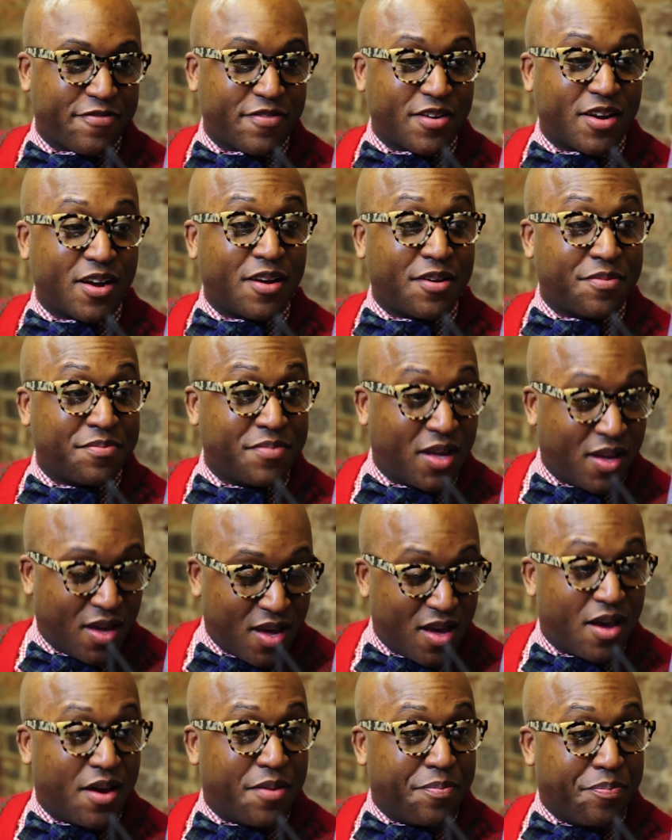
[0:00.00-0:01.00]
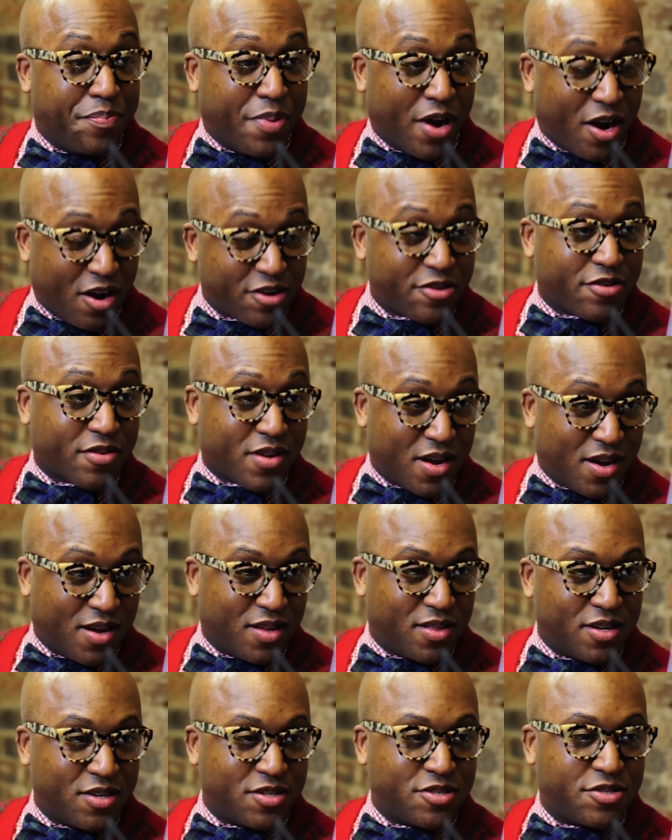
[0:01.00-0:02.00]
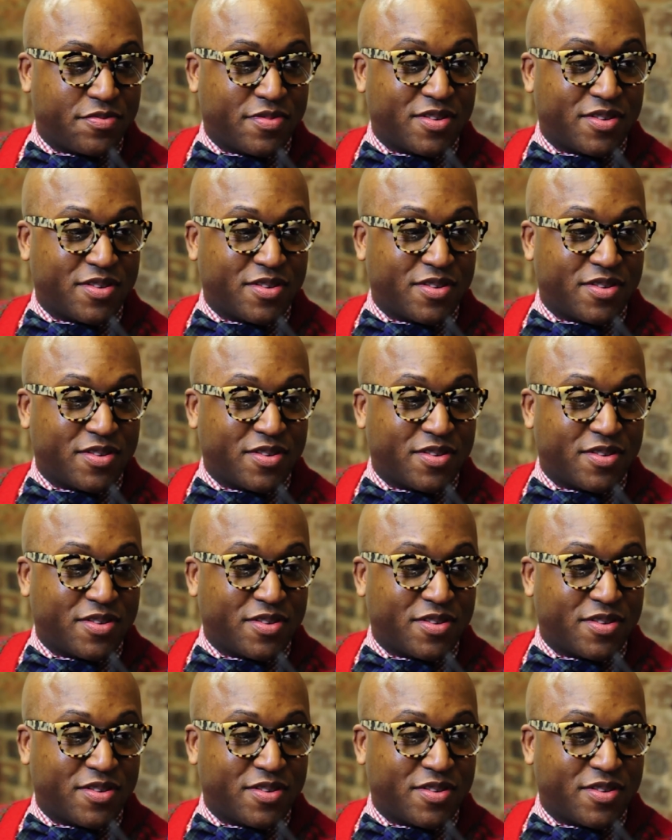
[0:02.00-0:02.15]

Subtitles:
from Barter College,